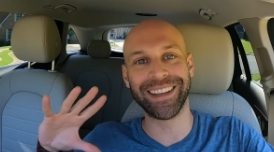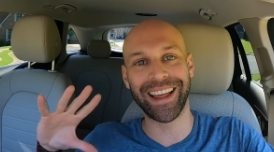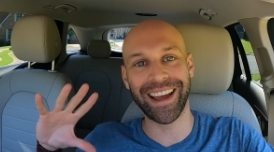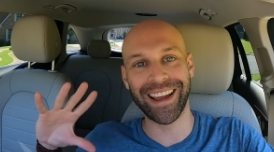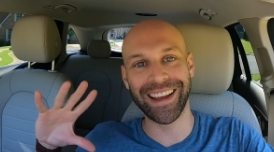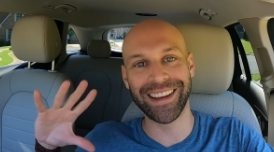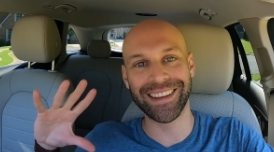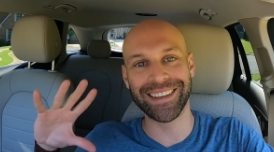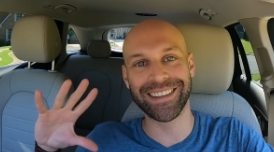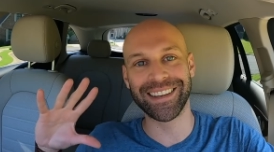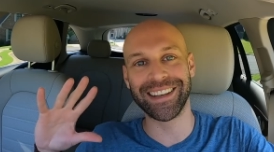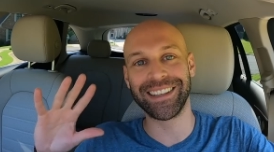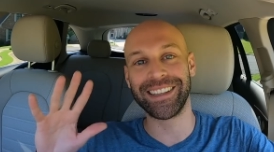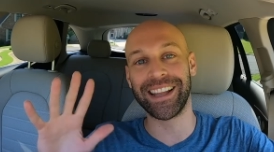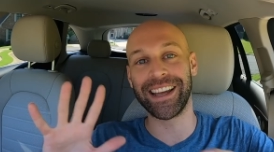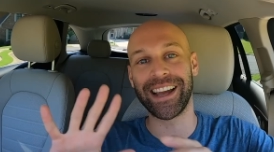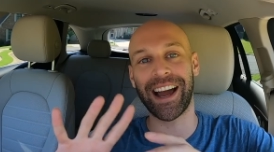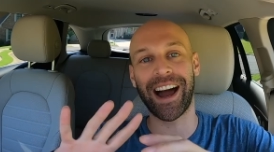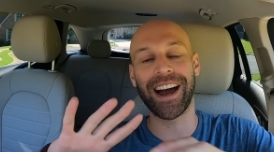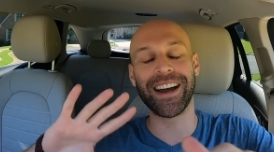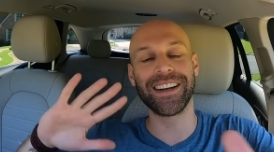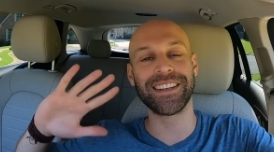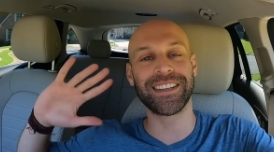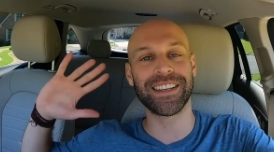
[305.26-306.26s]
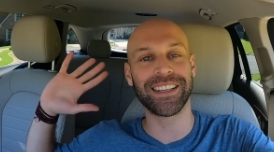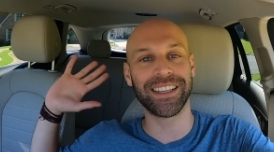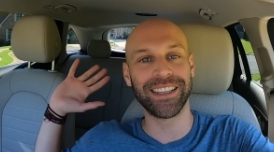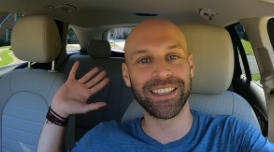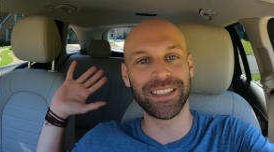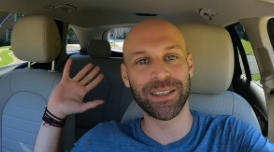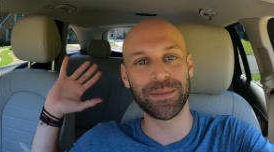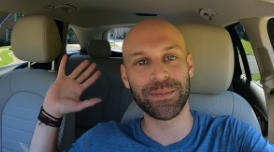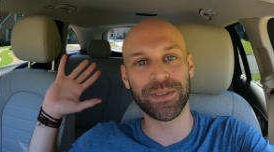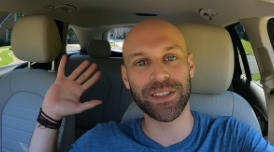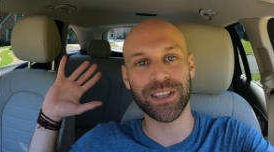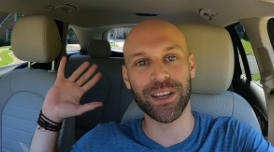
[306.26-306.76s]
land and they
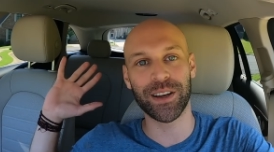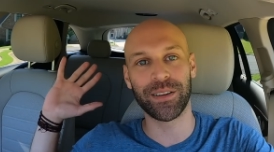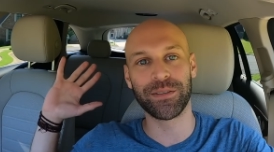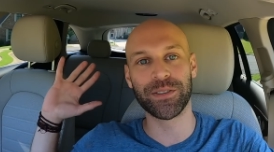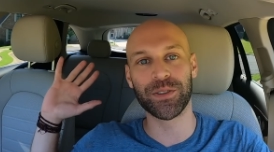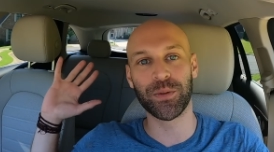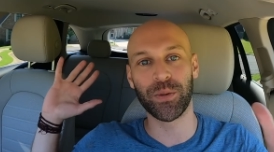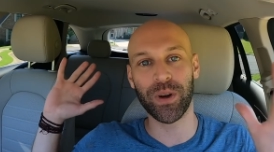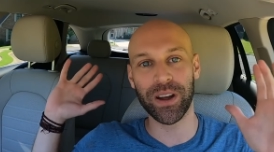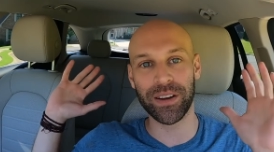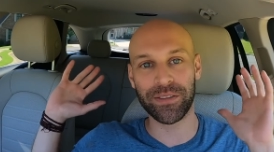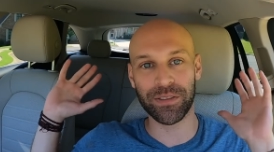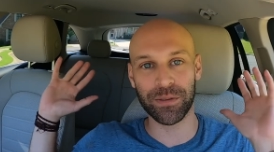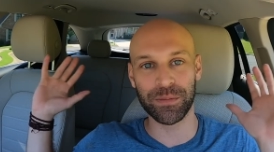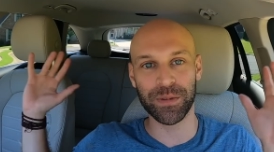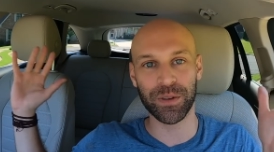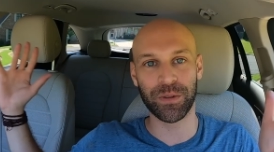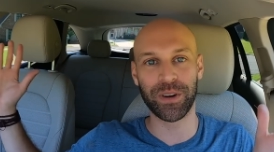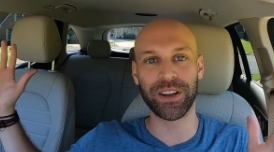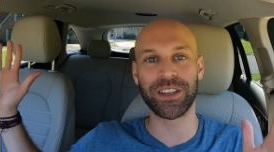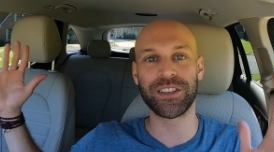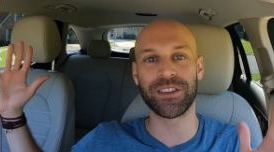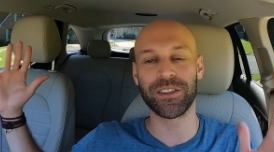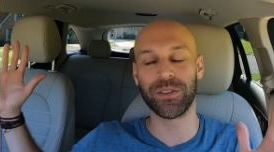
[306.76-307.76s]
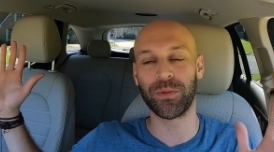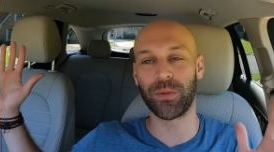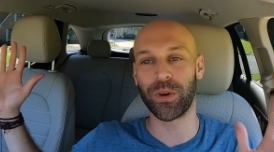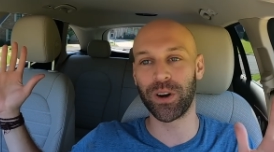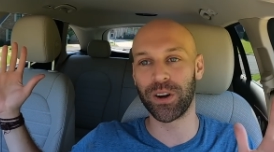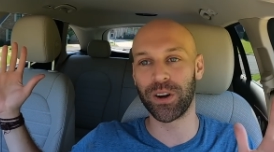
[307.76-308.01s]
isolate themselves away from the rest of the